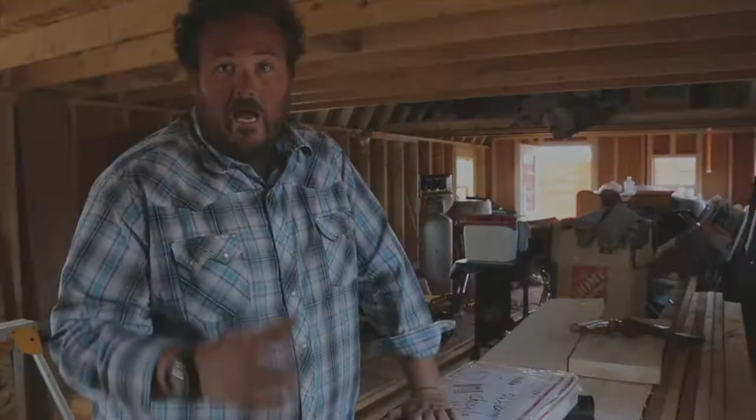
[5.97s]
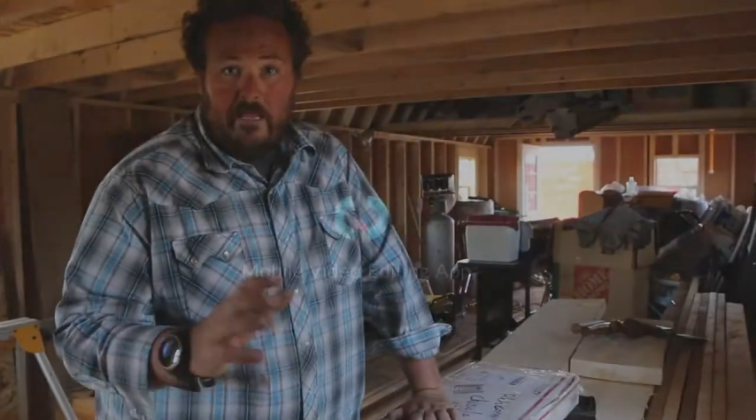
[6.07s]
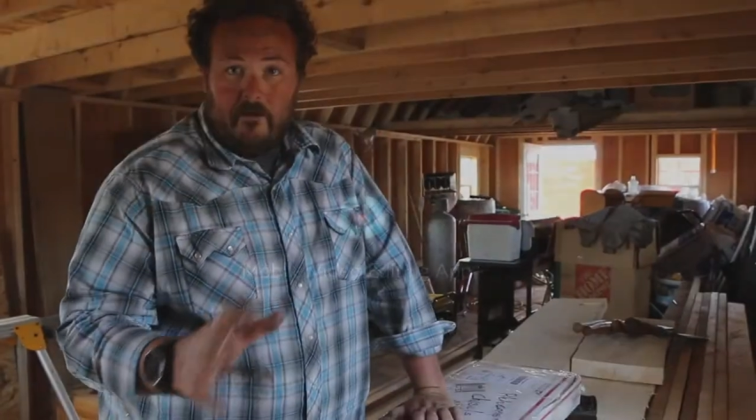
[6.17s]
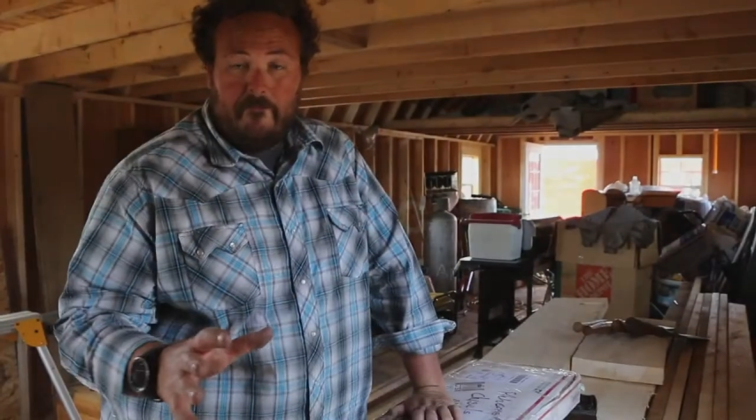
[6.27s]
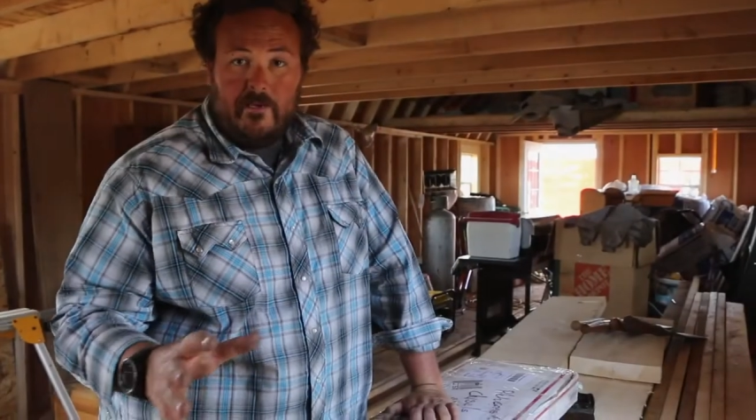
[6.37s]
I
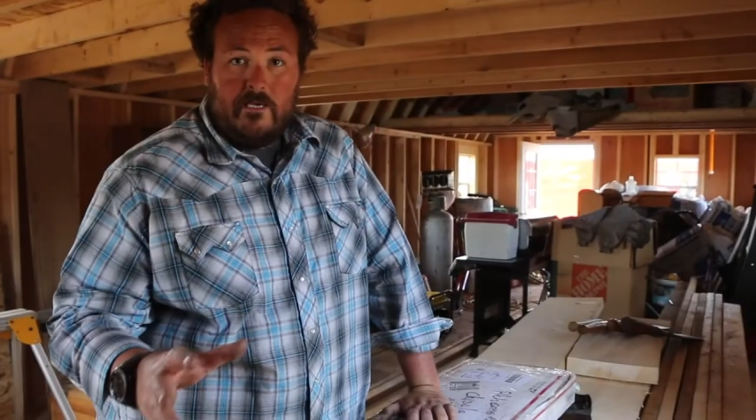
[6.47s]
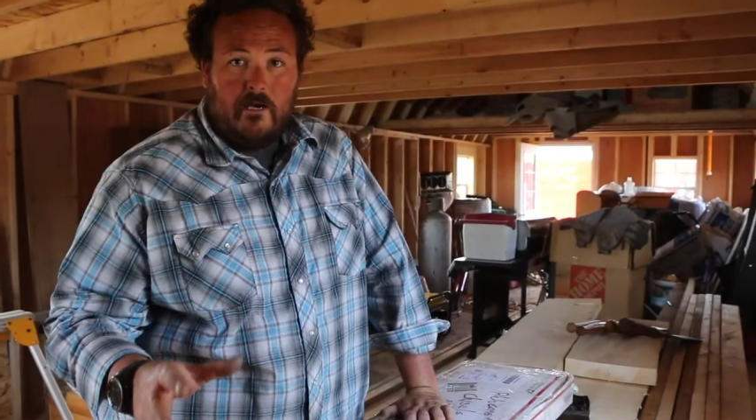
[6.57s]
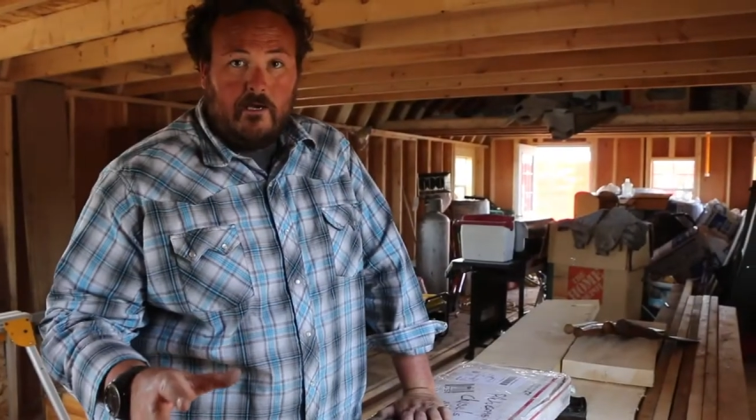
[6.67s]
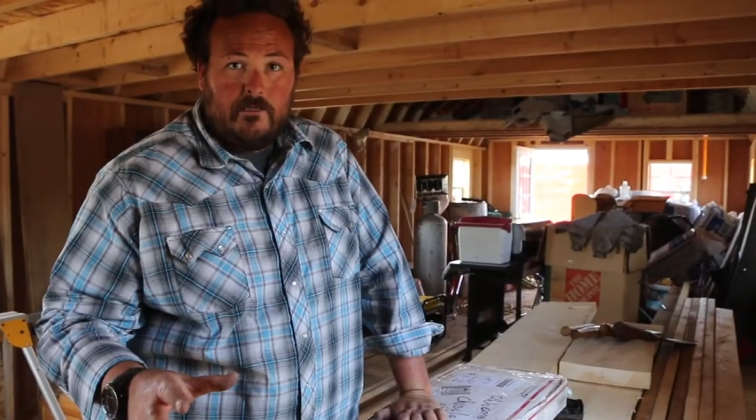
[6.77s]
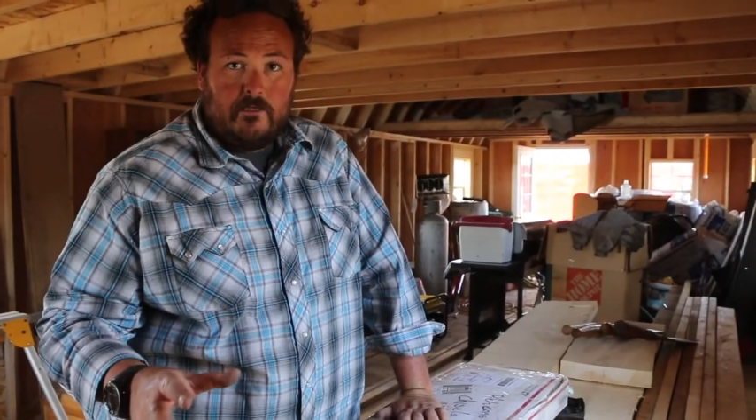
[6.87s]
love
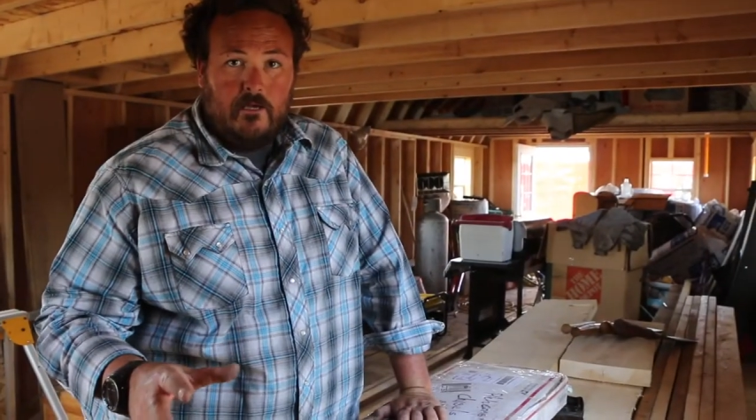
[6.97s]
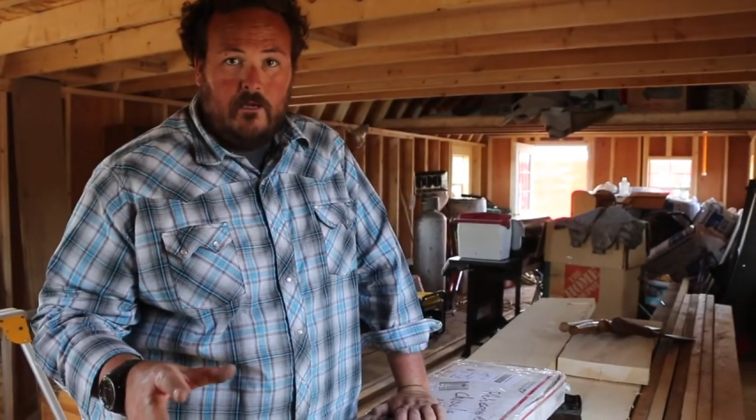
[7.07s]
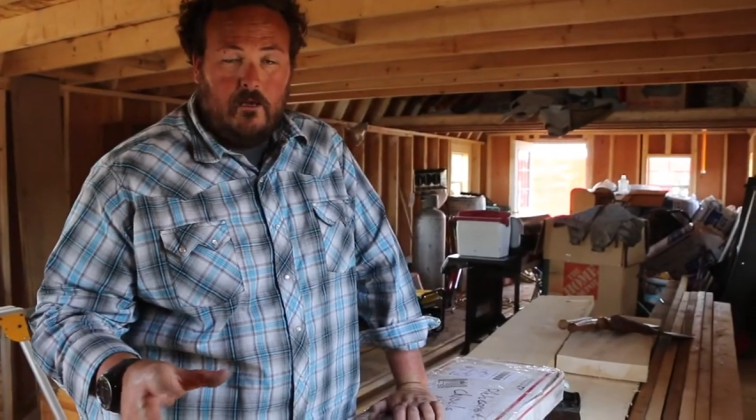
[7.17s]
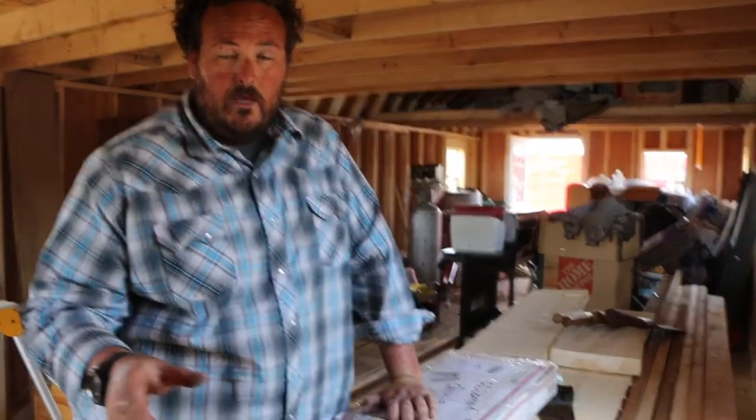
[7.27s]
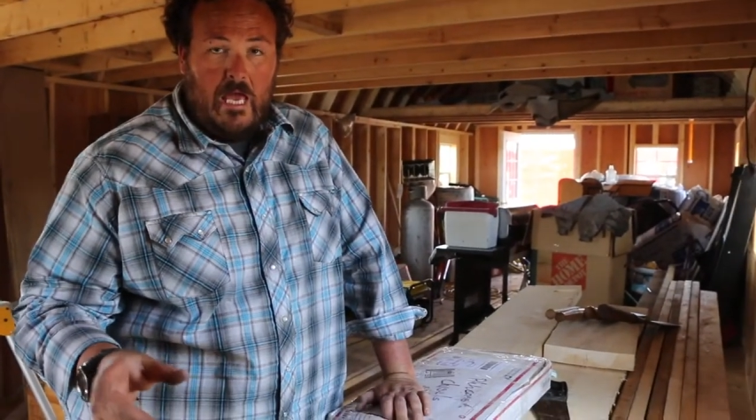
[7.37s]
piñatas,
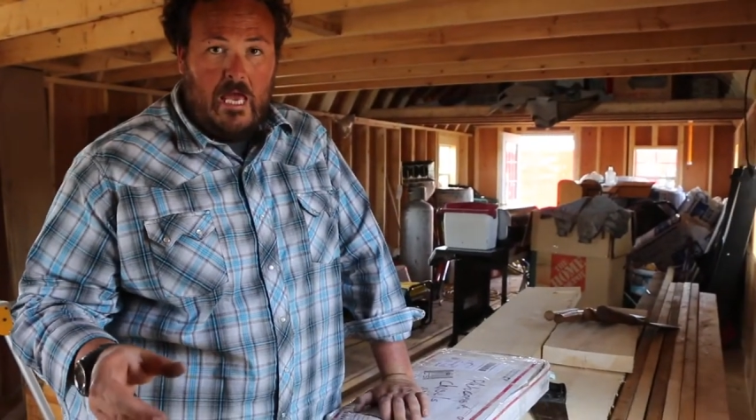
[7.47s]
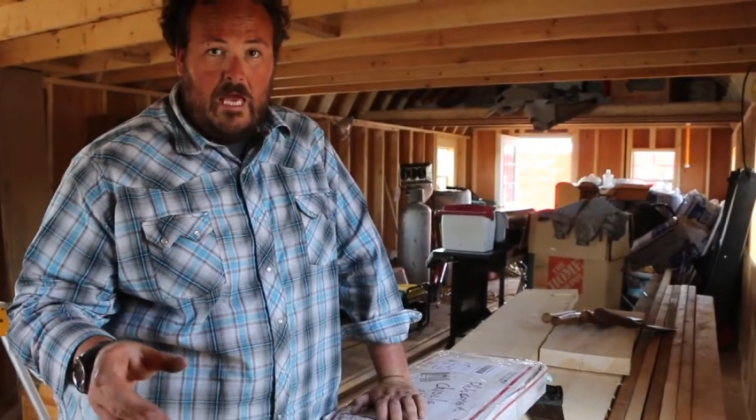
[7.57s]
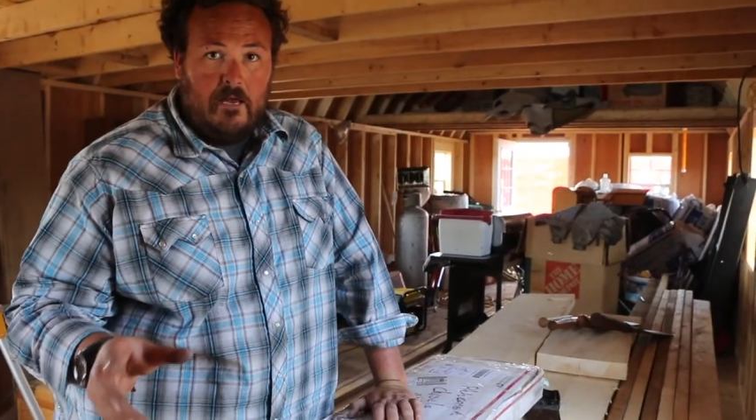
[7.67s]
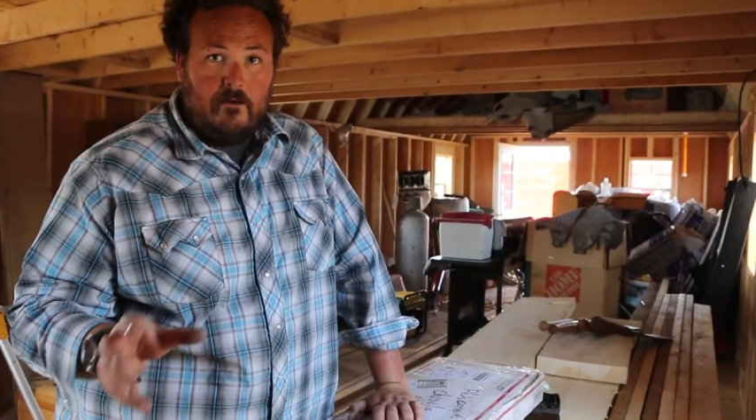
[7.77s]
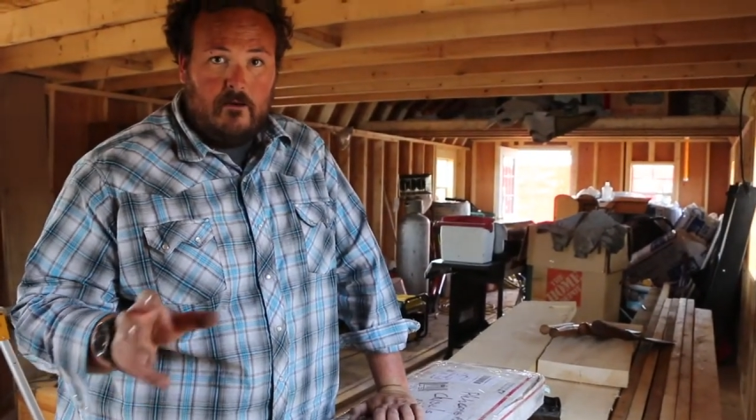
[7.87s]

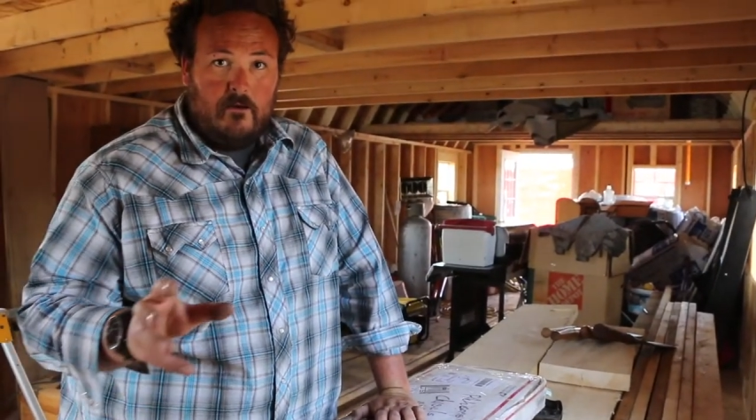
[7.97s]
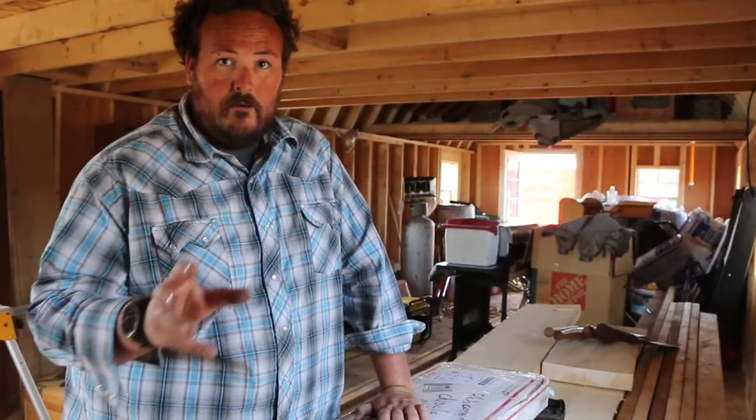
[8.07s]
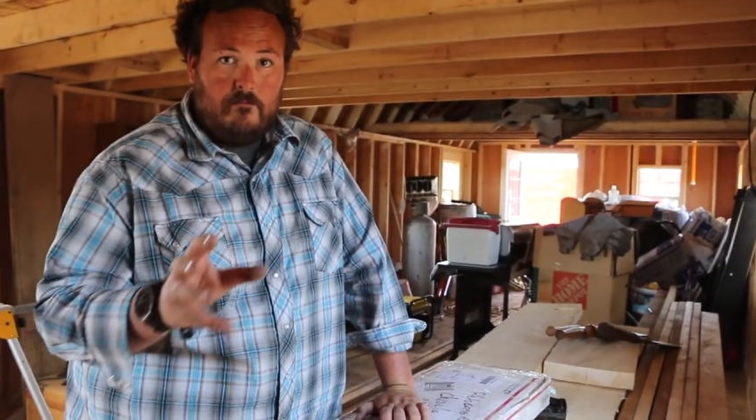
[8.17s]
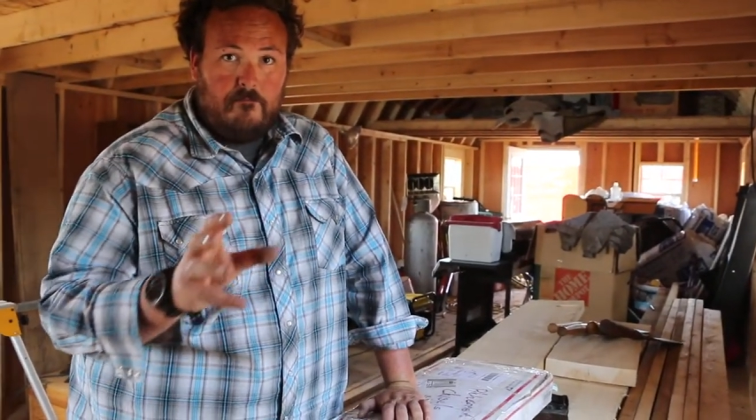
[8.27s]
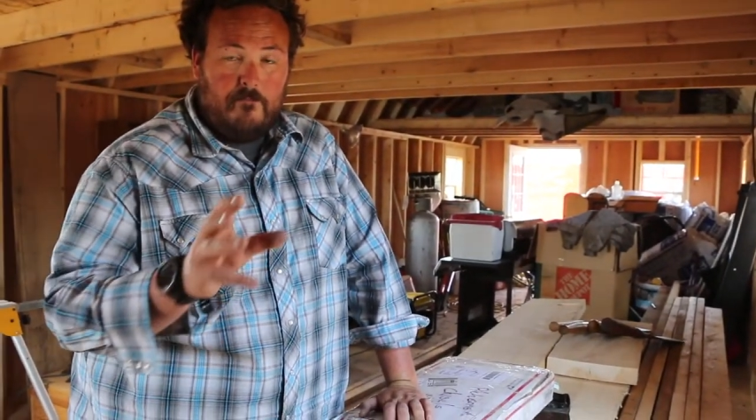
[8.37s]
and